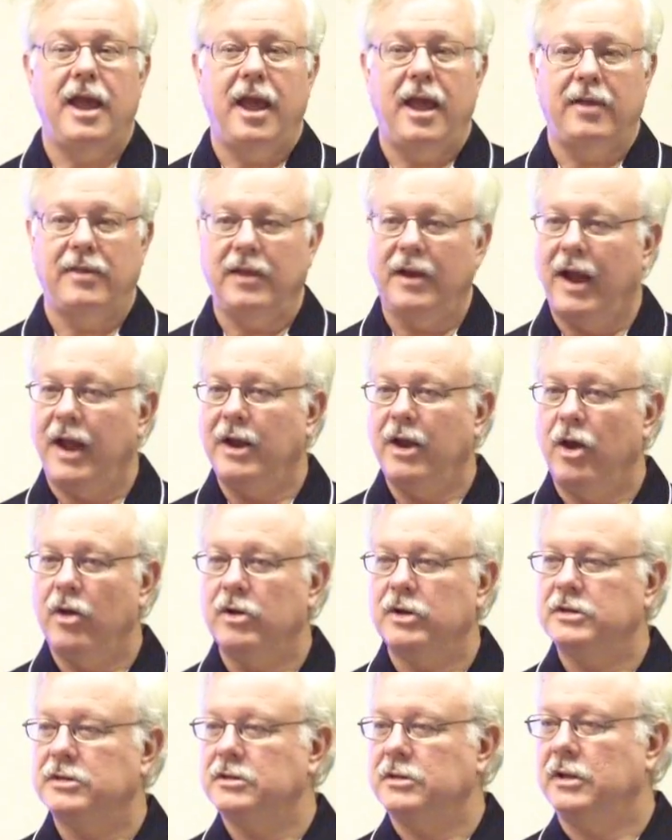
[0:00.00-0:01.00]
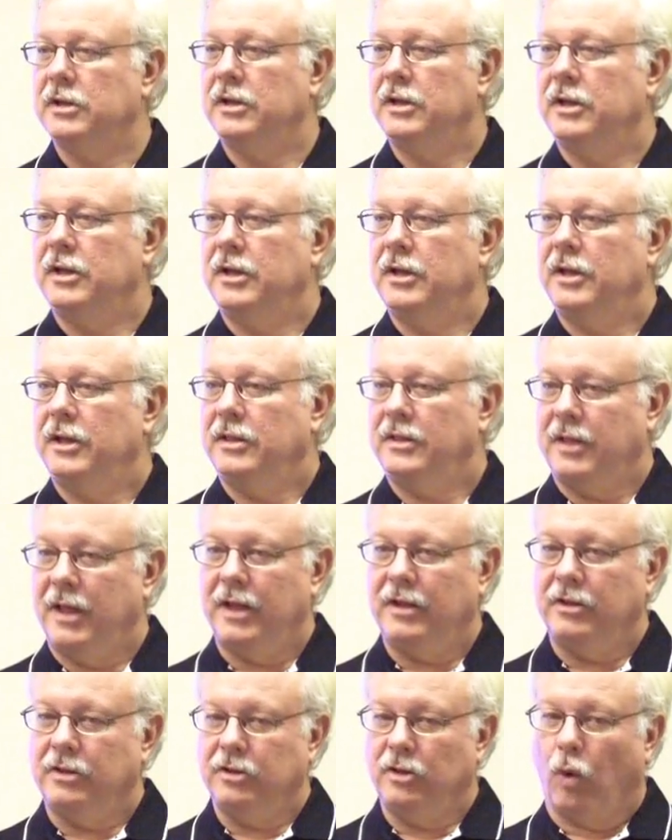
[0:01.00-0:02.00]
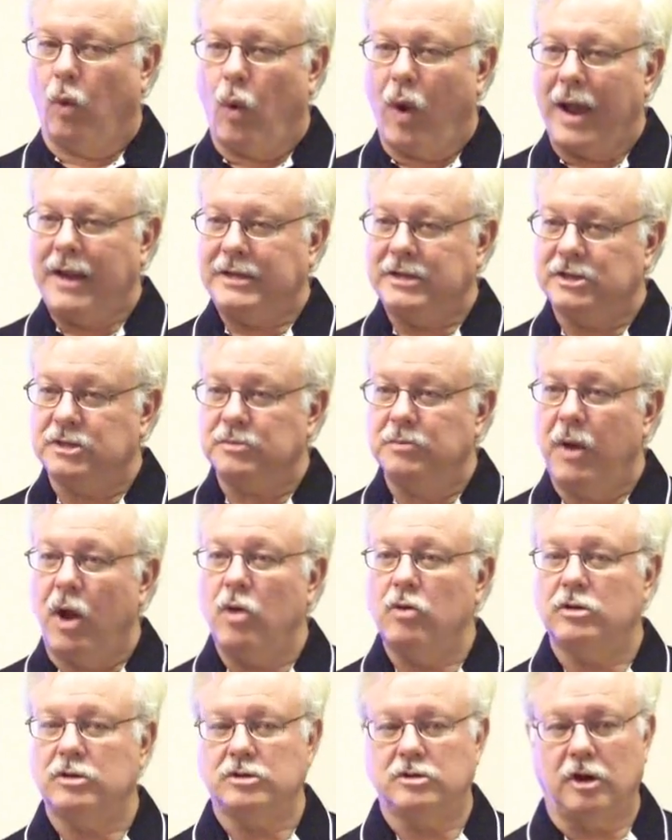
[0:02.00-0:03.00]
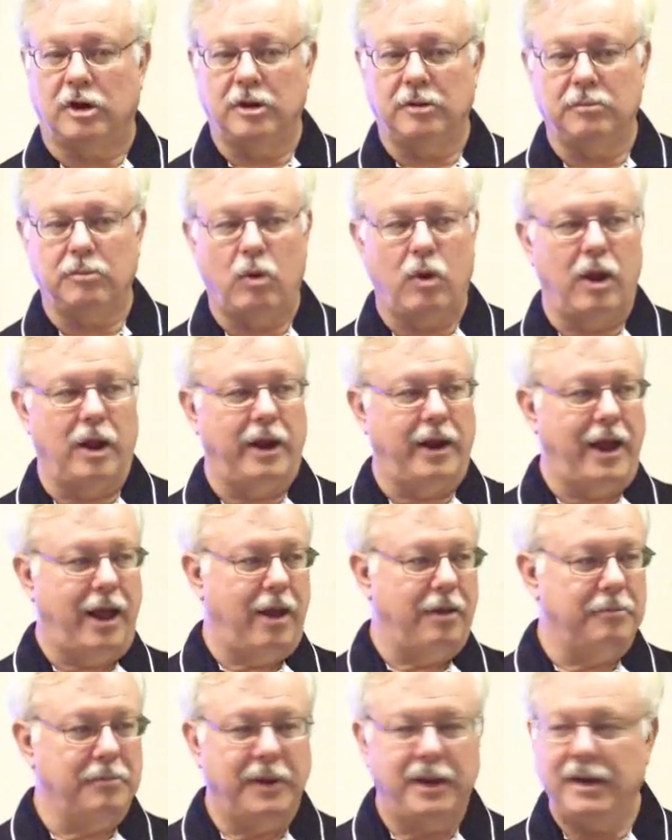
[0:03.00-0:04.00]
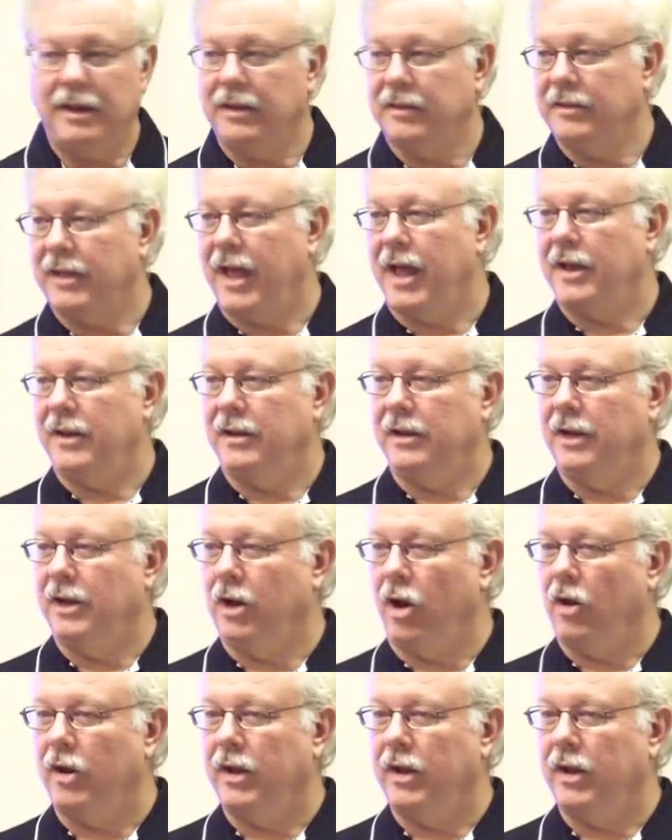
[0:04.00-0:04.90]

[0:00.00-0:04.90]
And then I noticed that the white smoke started boiling out, meaning that it